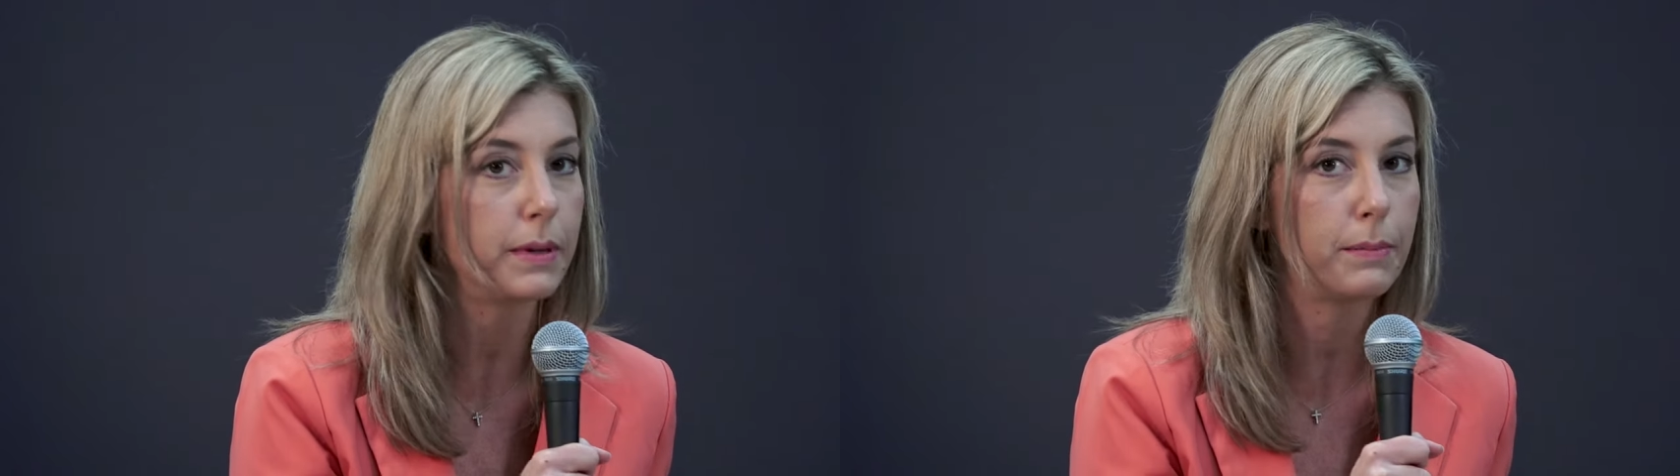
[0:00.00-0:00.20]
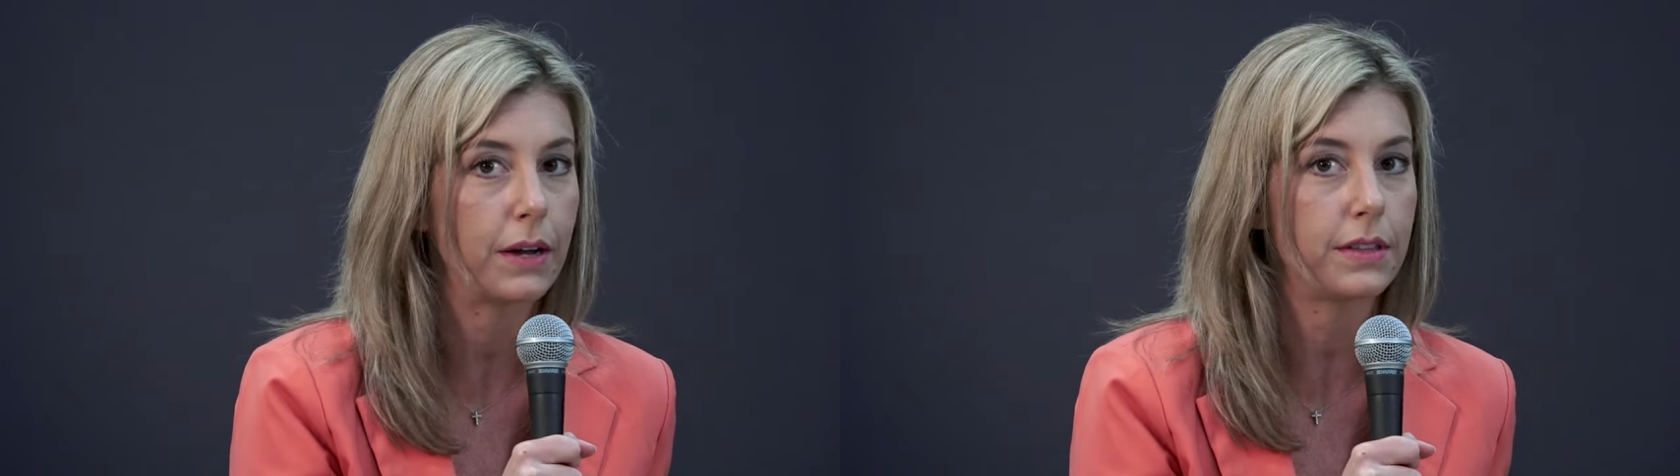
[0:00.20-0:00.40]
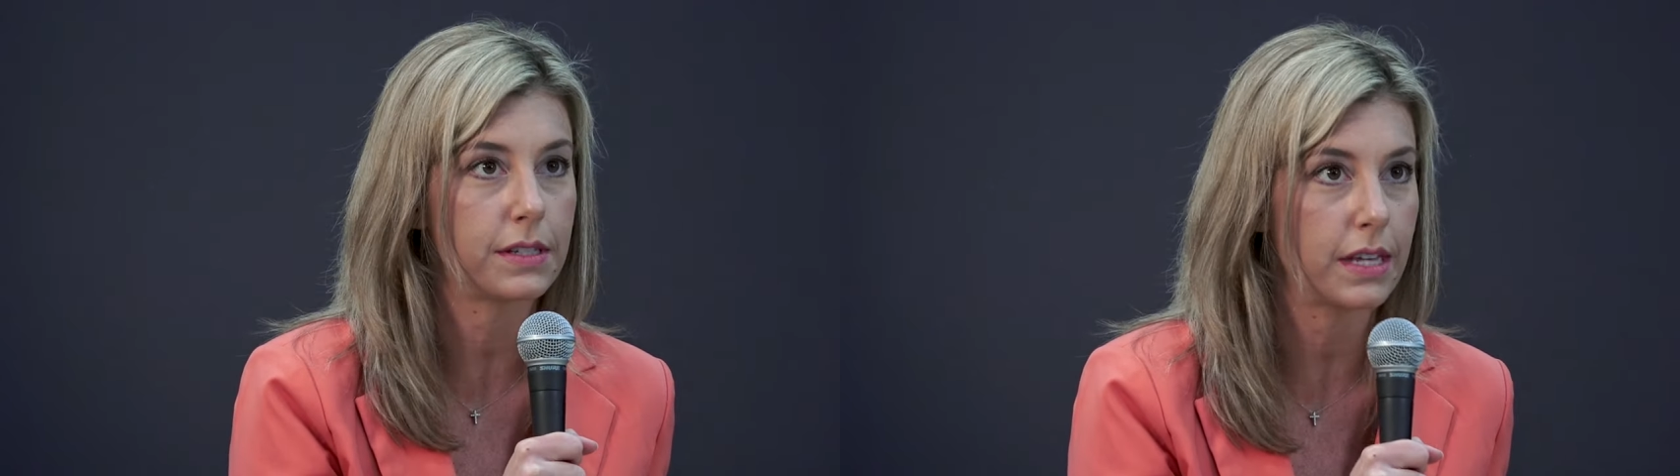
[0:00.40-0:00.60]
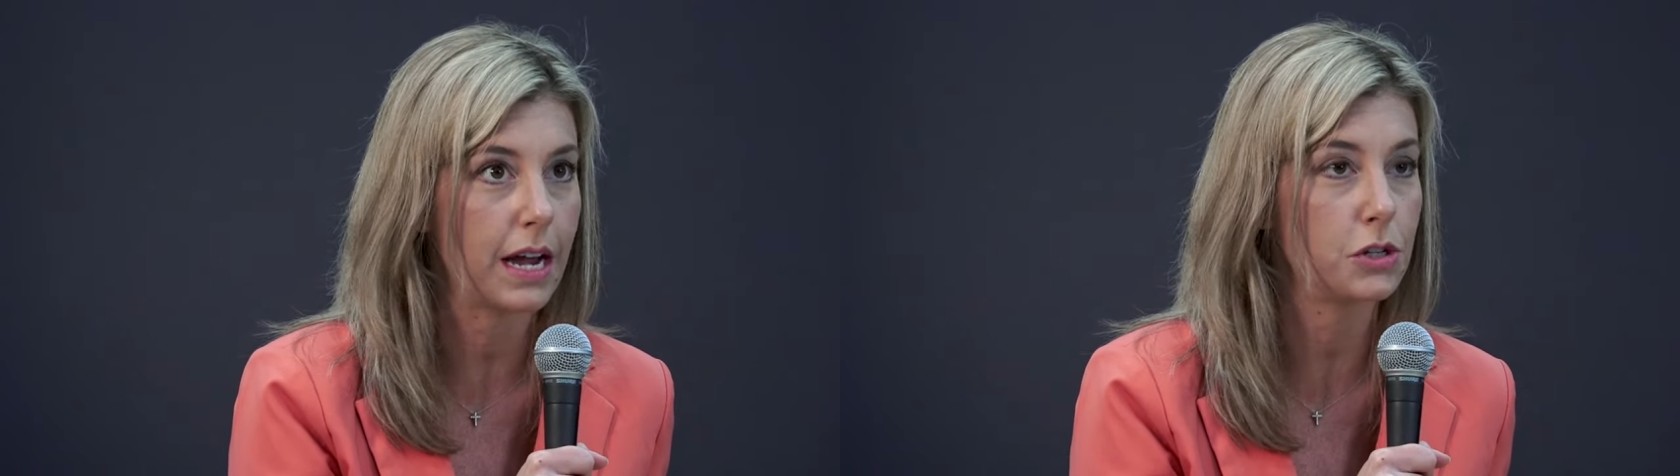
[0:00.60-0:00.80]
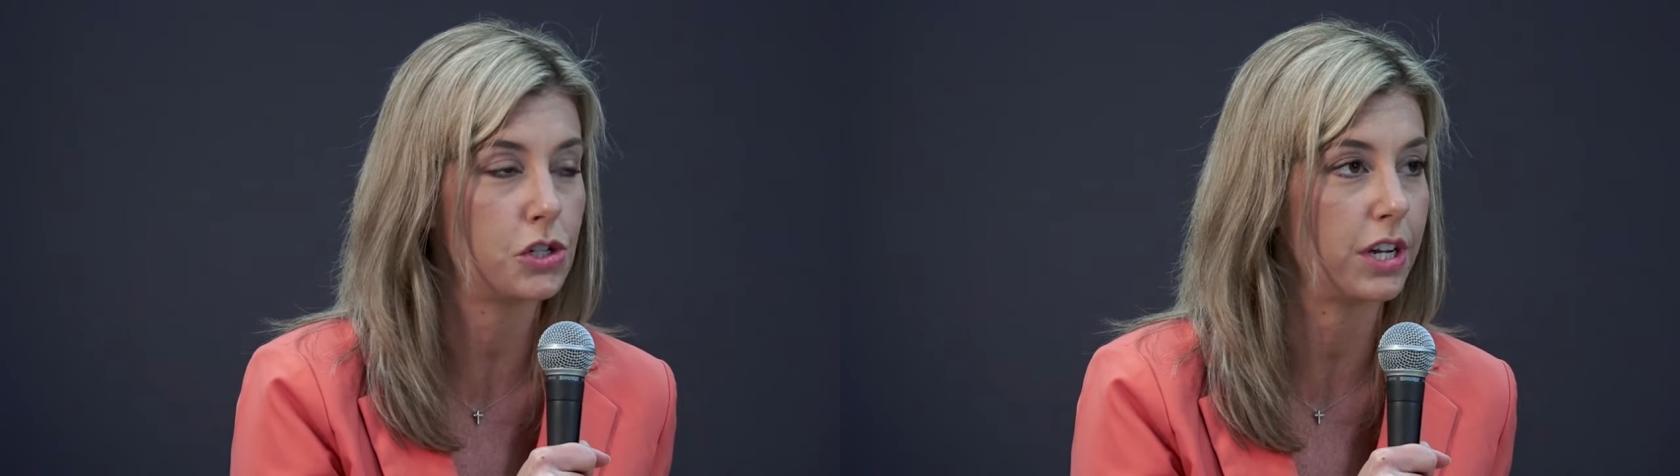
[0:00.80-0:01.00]
bit about this
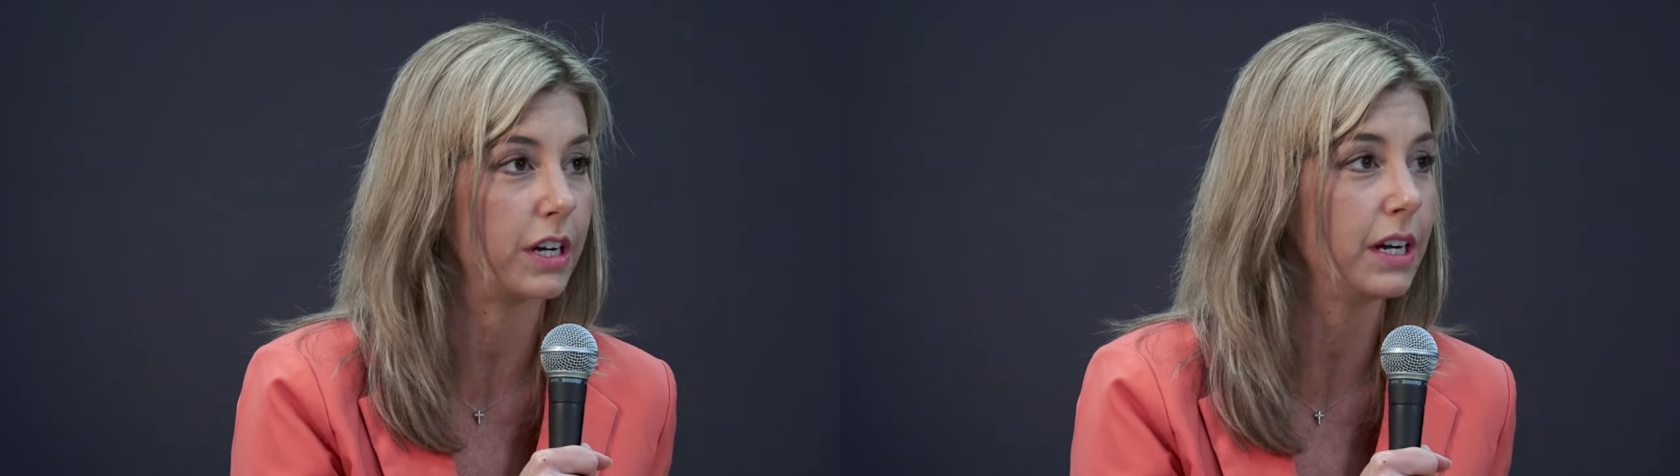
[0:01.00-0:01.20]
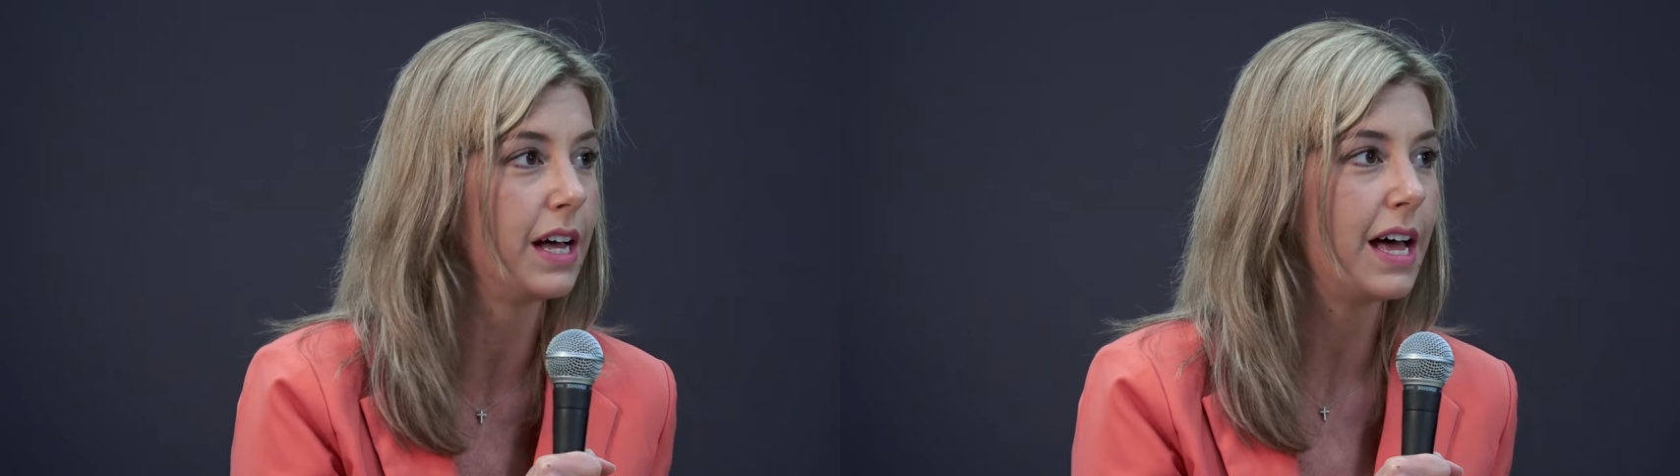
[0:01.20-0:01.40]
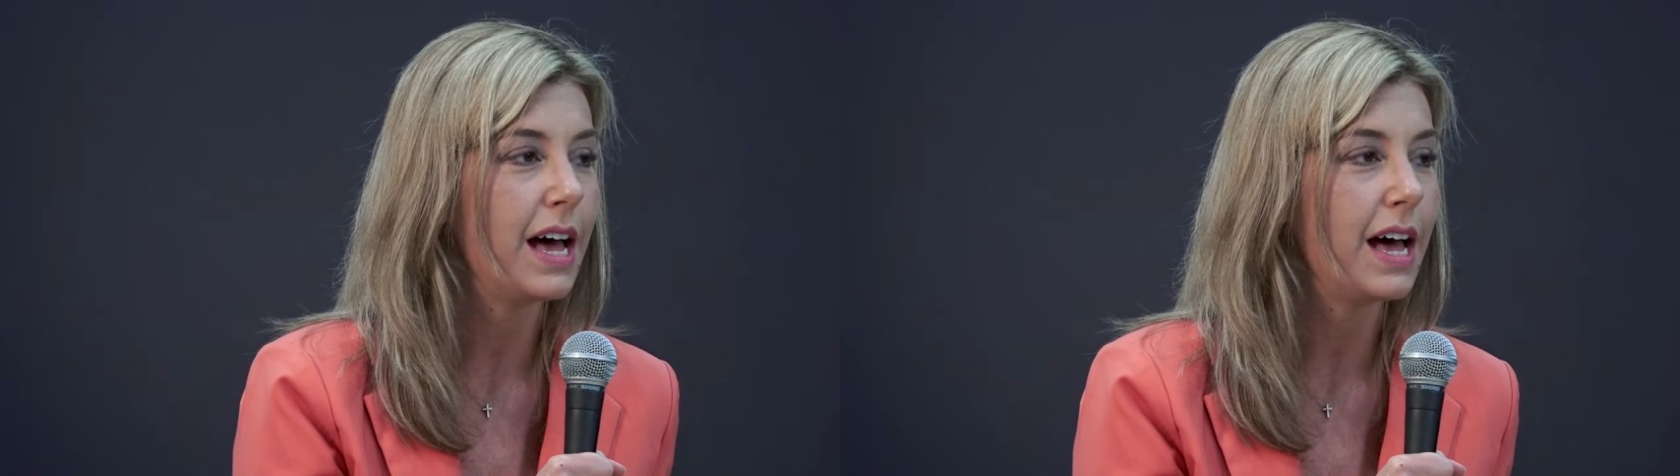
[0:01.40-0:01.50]
last year.